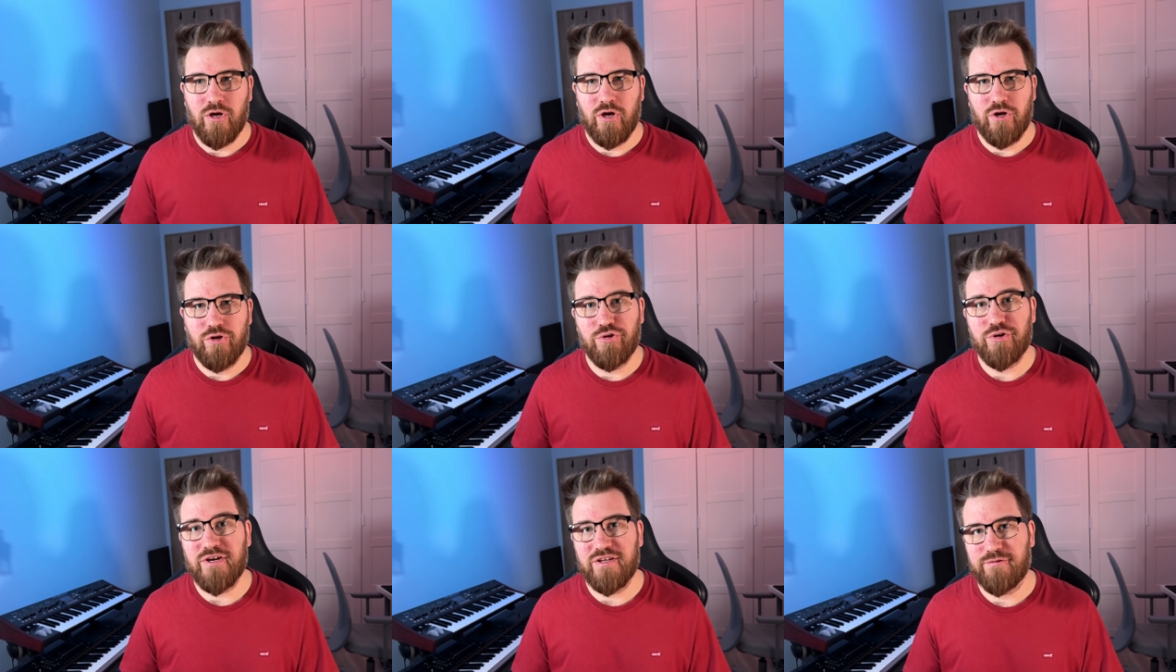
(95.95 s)

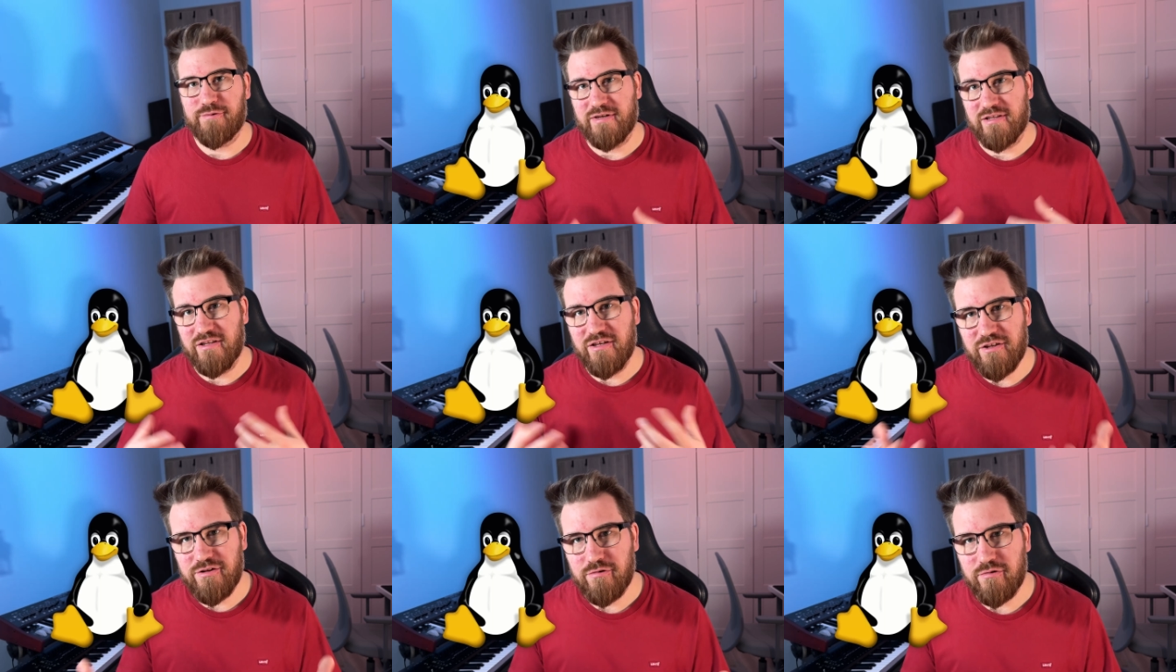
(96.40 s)
You can run
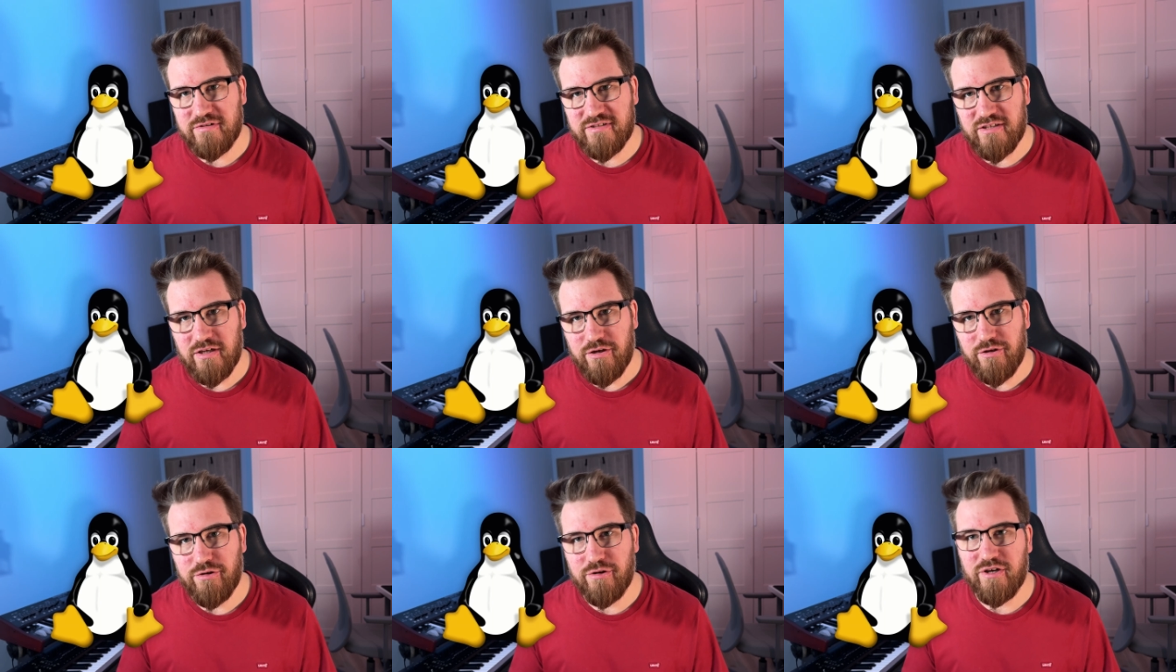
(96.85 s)
Linux,
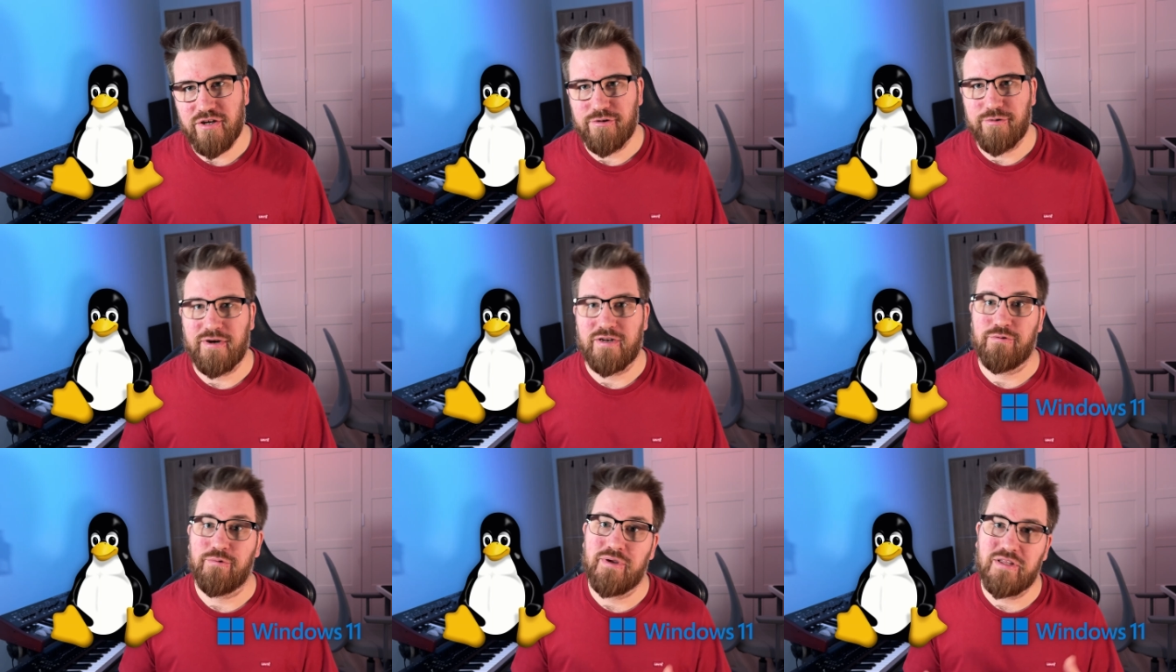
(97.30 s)
you can
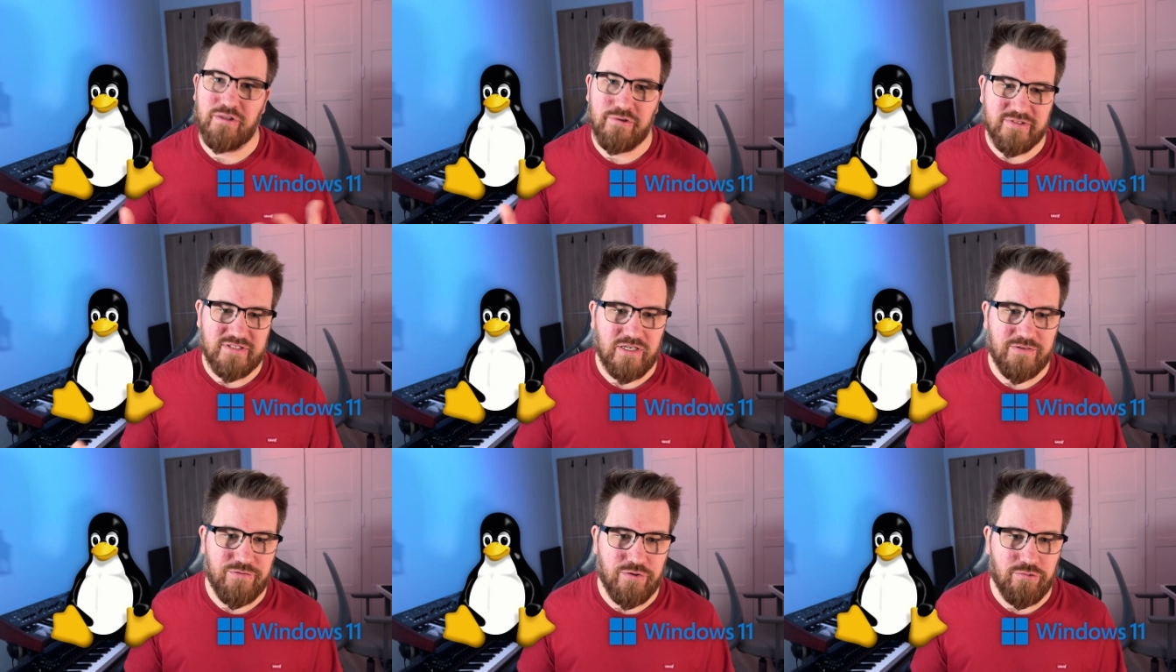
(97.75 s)
run
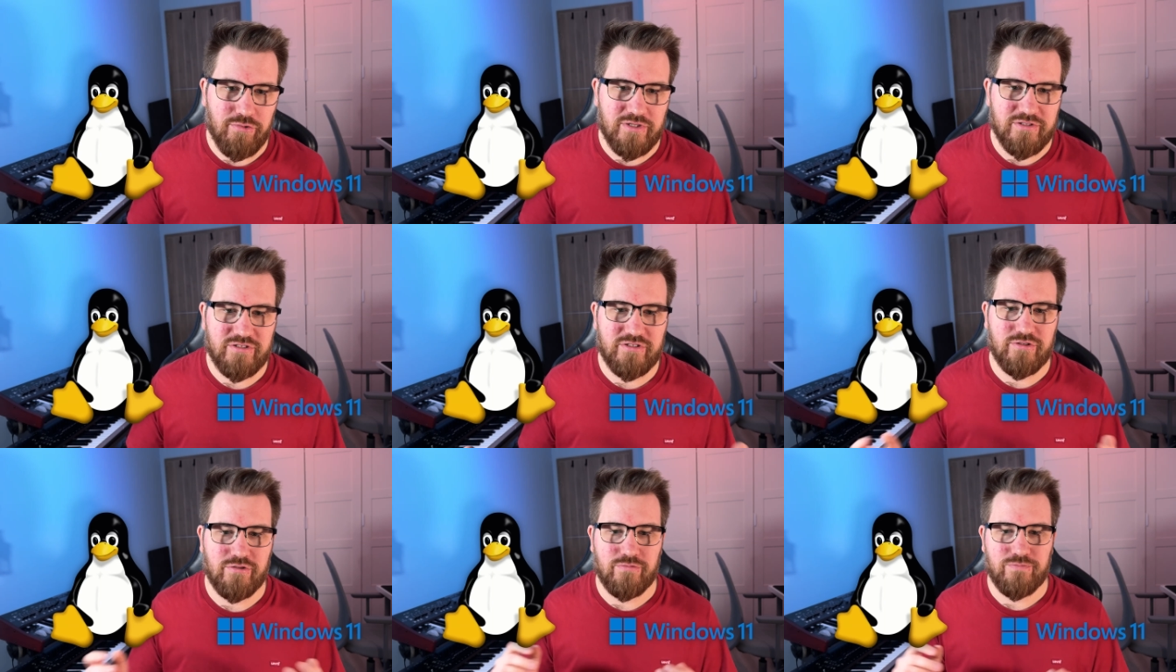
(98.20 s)
Windows if you
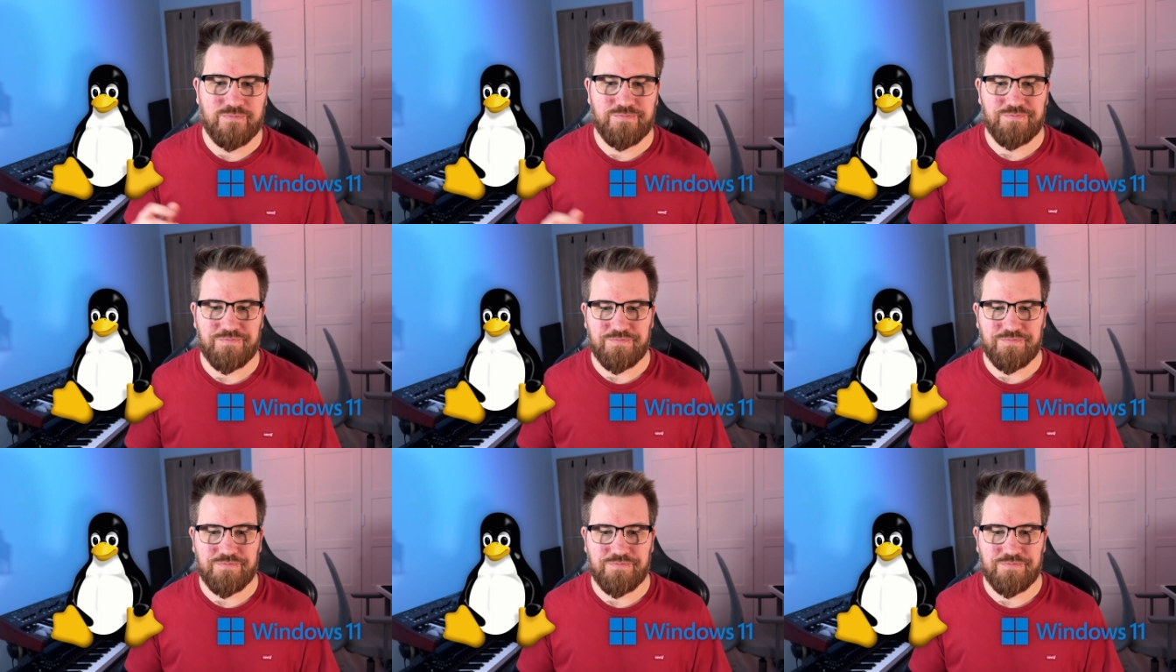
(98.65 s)
want to.